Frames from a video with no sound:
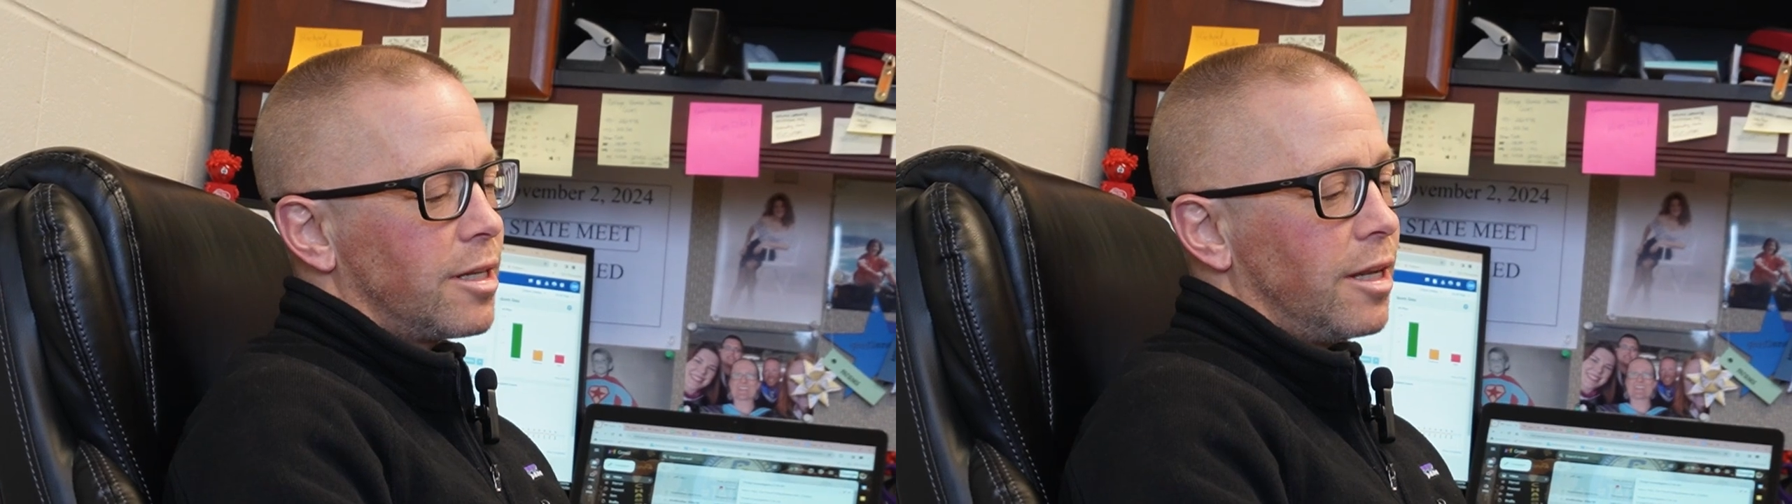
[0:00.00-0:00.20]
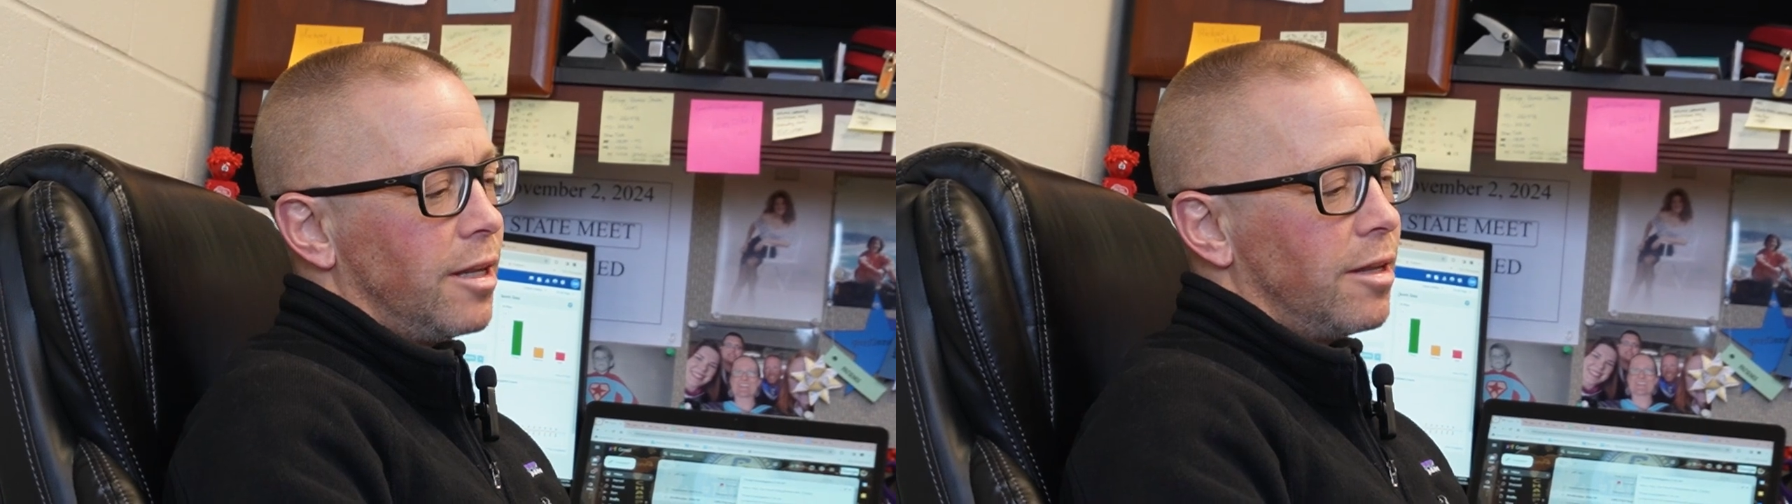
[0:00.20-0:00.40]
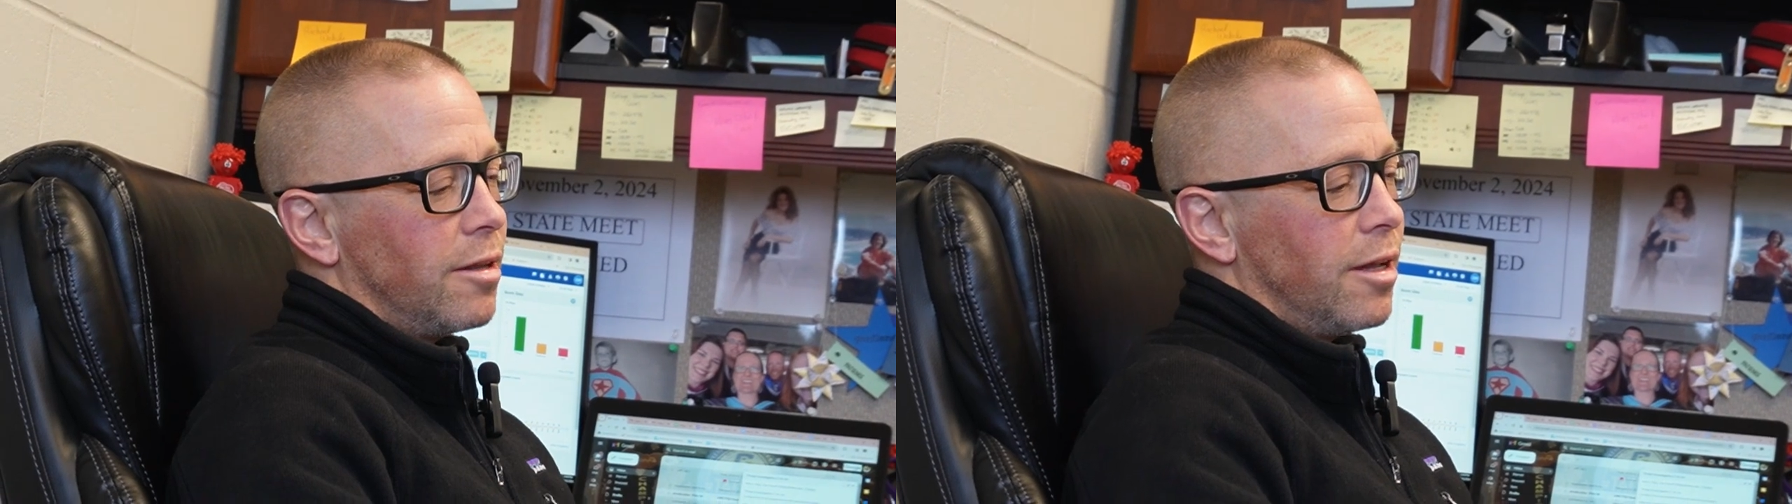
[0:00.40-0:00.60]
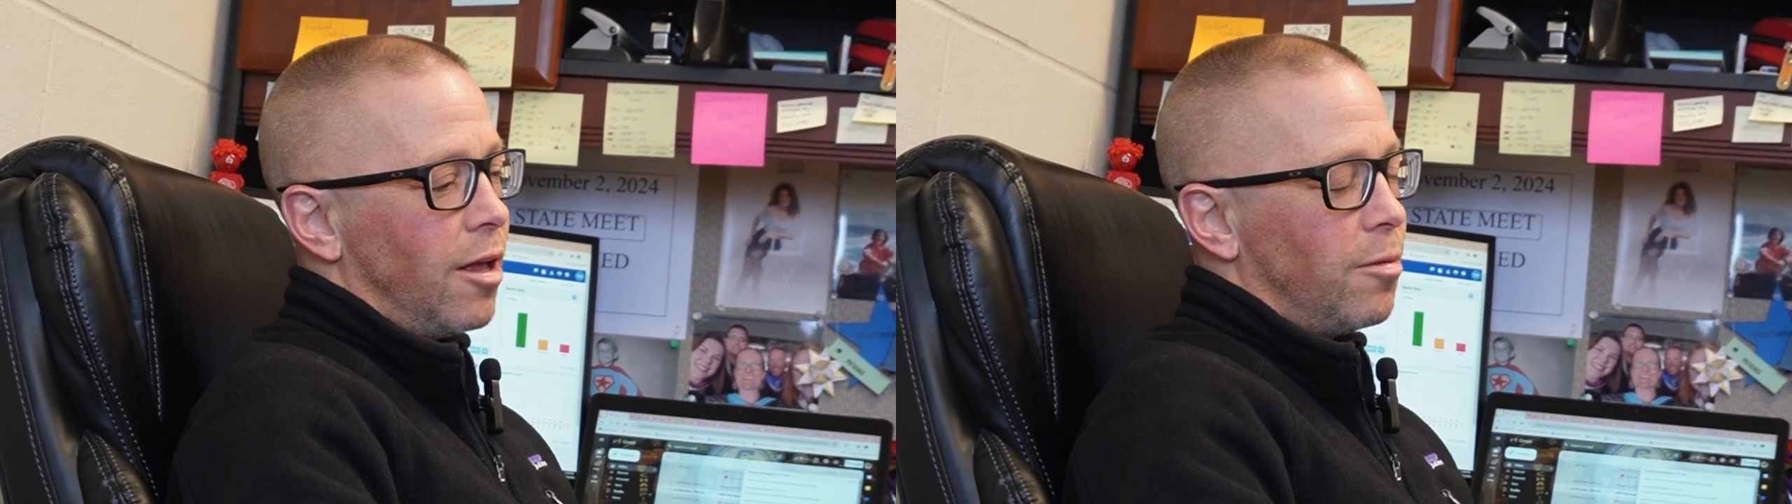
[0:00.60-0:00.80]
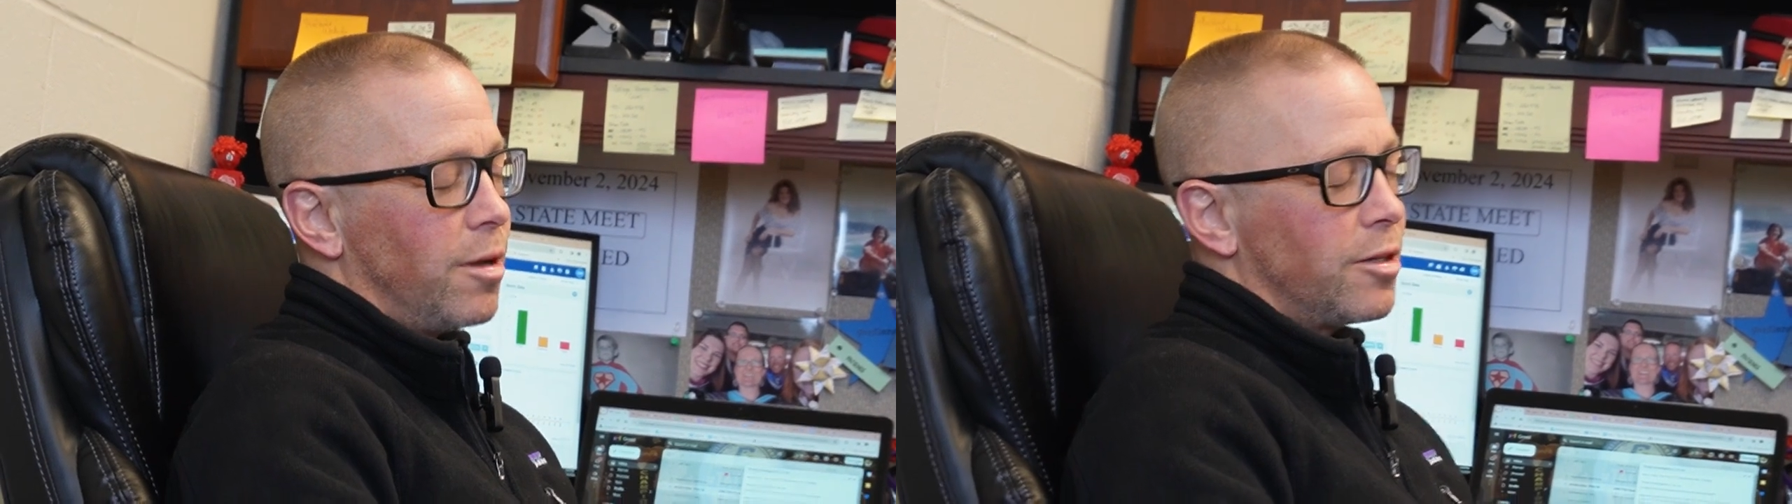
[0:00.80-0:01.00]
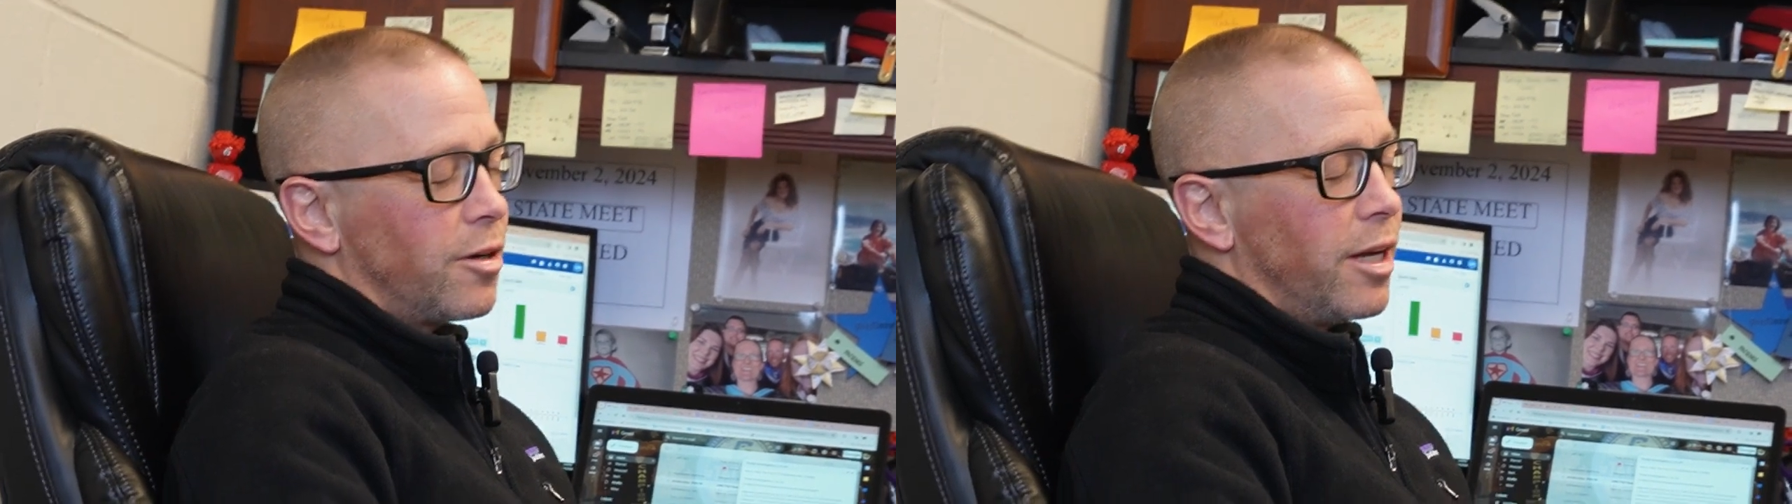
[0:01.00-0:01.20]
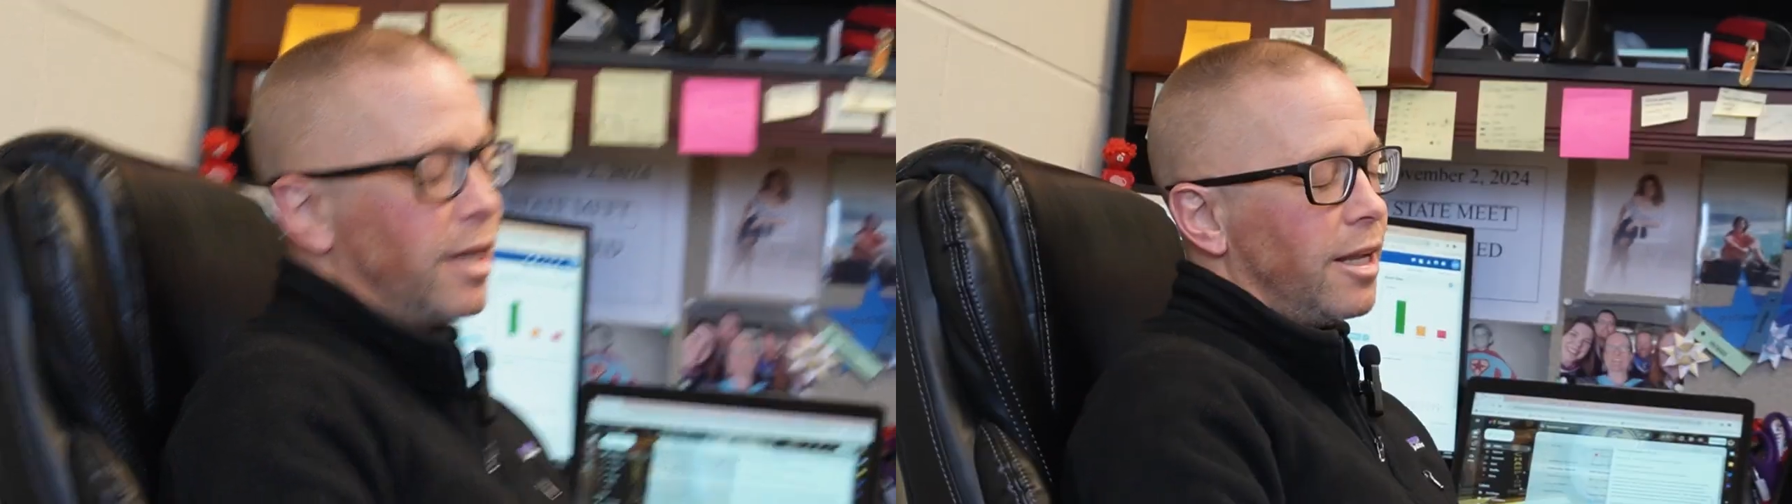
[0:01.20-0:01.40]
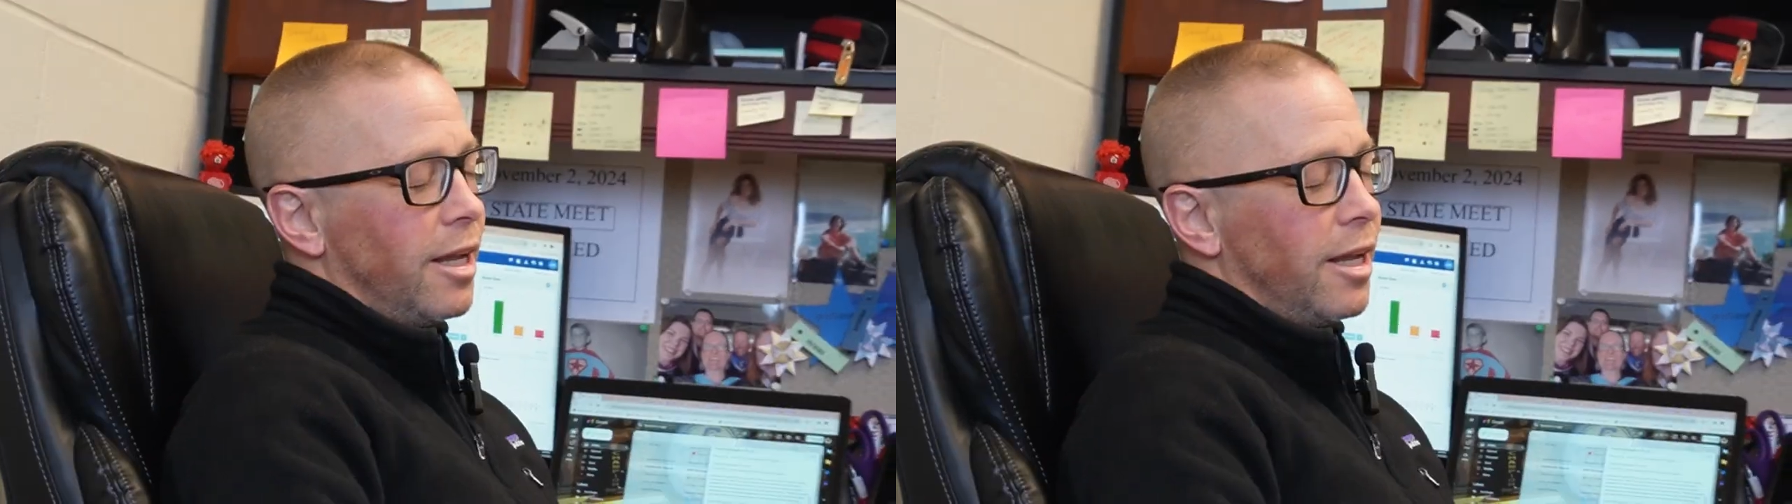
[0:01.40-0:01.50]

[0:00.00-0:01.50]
City Elementary,